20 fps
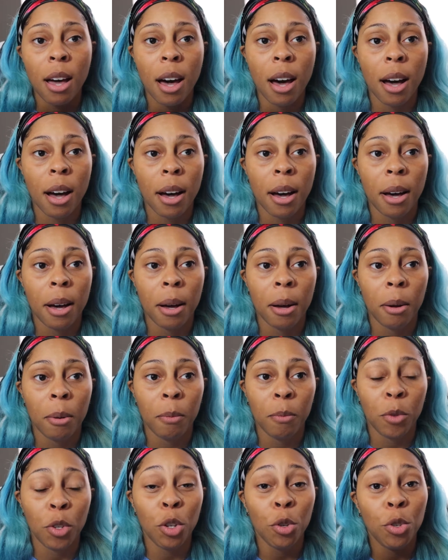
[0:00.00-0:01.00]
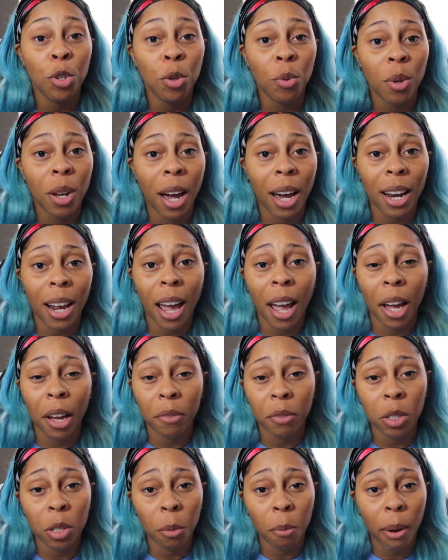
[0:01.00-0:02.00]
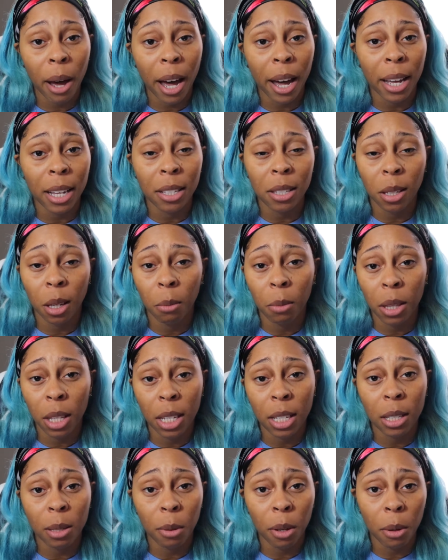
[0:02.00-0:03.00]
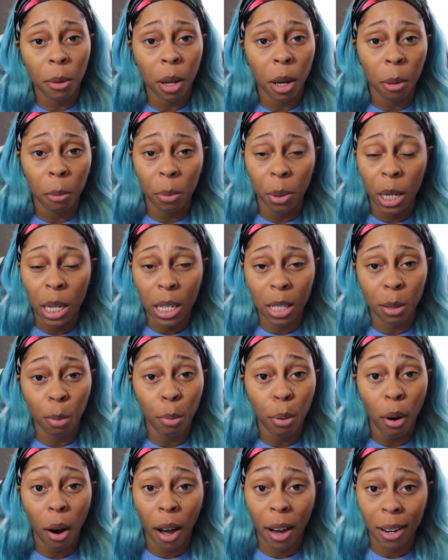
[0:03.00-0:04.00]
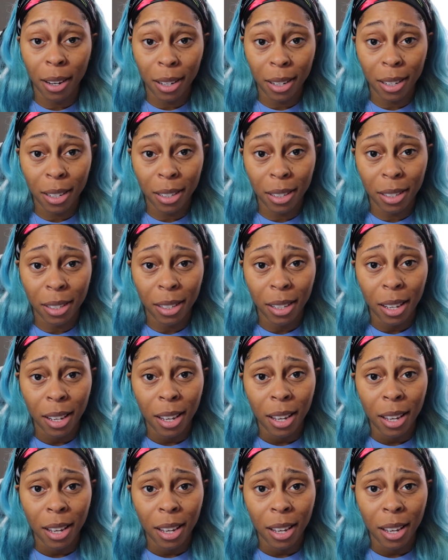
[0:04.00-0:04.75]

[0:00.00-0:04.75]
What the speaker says: You do not have to buy some of these companies' products